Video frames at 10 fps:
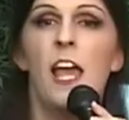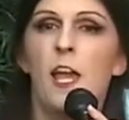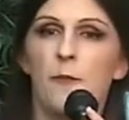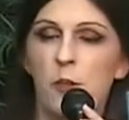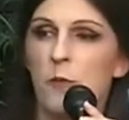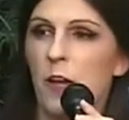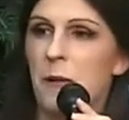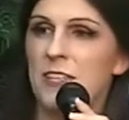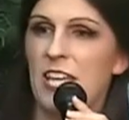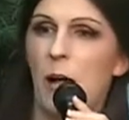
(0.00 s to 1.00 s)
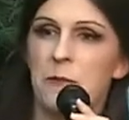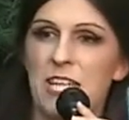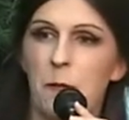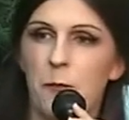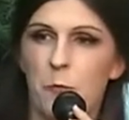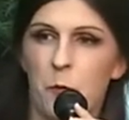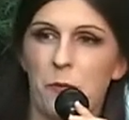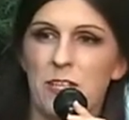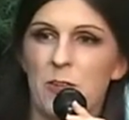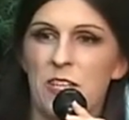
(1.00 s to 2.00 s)
If you've come out to help us out before,
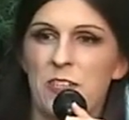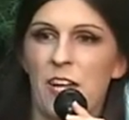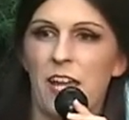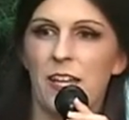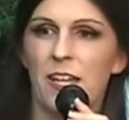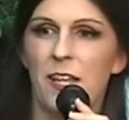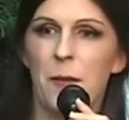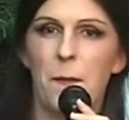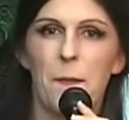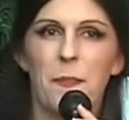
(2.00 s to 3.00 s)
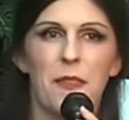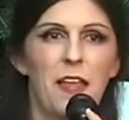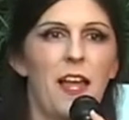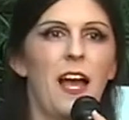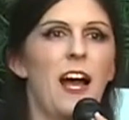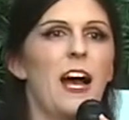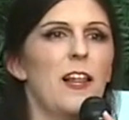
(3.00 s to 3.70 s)
please raise your hand. I